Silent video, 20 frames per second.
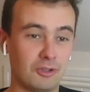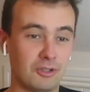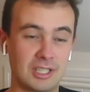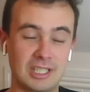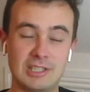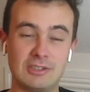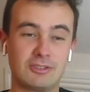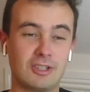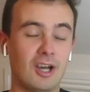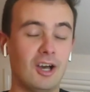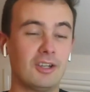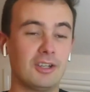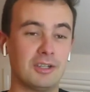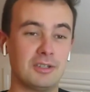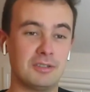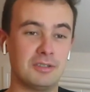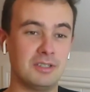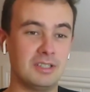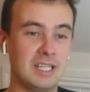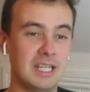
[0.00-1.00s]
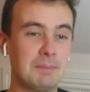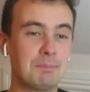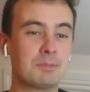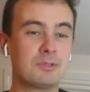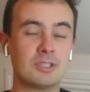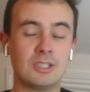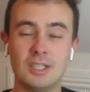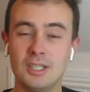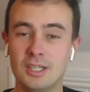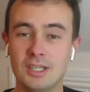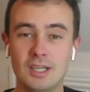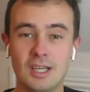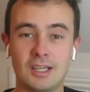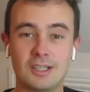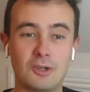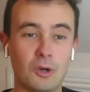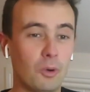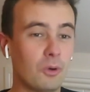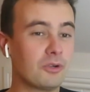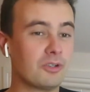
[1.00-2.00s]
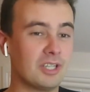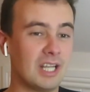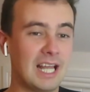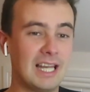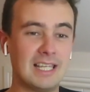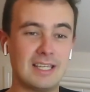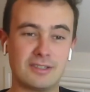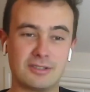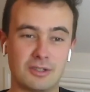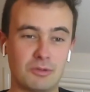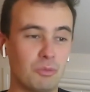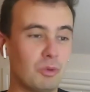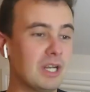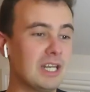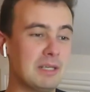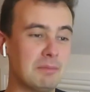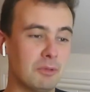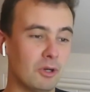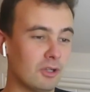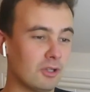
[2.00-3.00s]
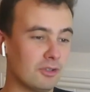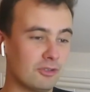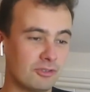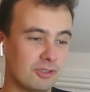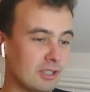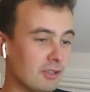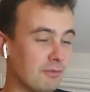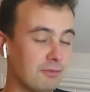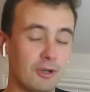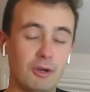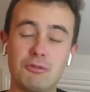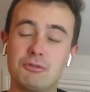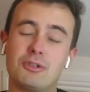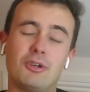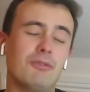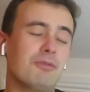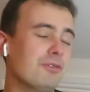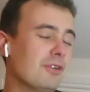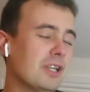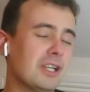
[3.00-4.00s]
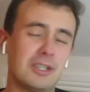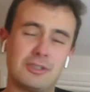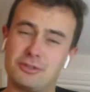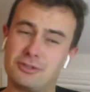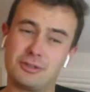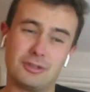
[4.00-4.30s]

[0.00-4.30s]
He's gone and nipped Gordon Elliott and Willie Mullins in a photo finish.